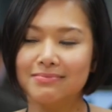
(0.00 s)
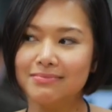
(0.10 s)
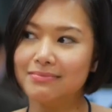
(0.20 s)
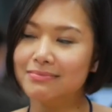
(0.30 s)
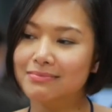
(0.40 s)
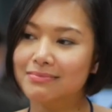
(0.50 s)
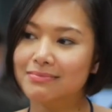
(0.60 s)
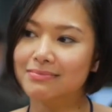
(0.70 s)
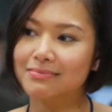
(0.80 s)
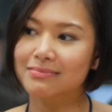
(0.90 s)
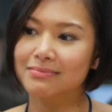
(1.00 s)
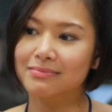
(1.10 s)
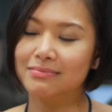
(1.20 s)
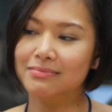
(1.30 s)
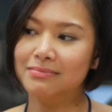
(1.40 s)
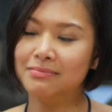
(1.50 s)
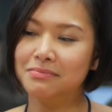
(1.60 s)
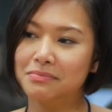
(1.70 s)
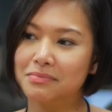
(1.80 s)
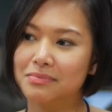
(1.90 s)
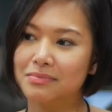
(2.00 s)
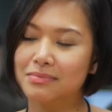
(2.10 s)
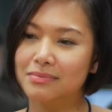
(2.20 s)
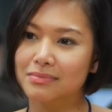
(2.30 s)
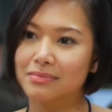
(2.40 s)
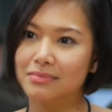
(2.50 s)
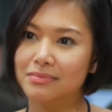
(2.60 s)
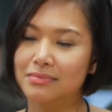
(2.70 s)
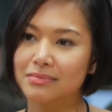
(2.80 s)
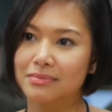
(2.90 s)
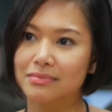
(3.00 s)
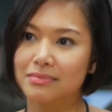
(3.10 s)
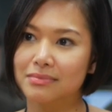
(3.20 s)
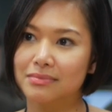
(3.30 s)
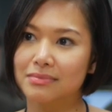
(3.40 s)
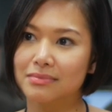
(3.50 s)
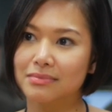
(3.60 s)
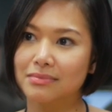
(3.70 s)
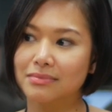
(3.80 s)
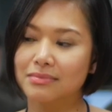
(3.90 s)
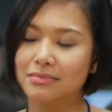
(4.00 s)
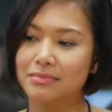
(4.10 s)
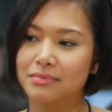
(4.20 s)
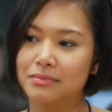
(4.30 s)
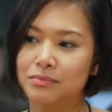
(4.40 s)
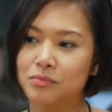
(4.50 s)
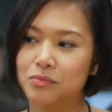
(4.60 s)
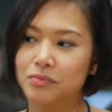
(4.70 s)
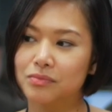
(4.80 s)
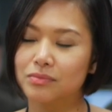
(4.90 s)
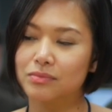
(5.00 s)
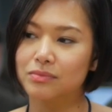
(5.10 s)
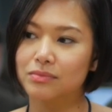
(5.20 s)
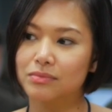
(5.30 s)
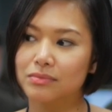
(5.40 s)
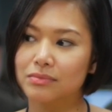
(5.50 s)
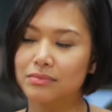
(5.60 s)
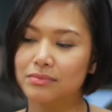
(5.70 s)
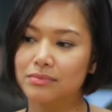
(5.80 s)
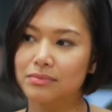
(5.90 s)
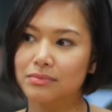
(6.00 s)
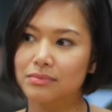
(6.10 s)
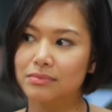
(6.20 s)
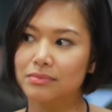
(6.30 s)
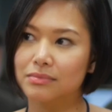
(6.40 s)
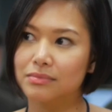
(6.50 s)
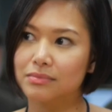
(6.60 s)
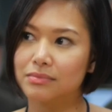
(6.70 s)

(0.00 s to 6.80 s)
The person shown says nothing.